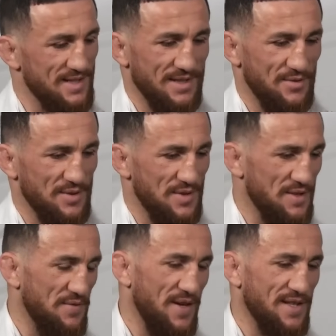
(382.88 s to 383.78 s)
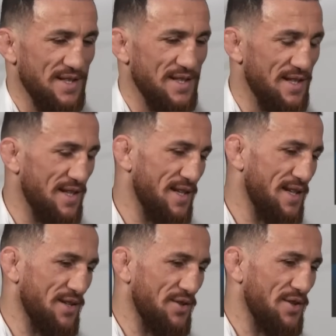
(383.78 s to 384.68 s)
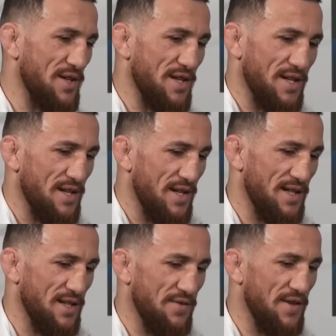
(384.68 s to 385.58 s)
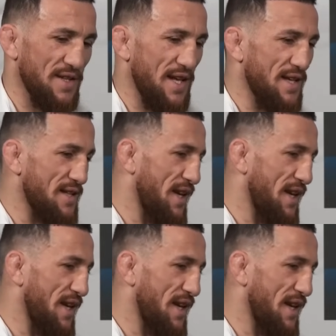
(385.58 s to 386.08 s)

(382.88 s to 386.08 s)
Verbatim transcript: it was just funny, and even like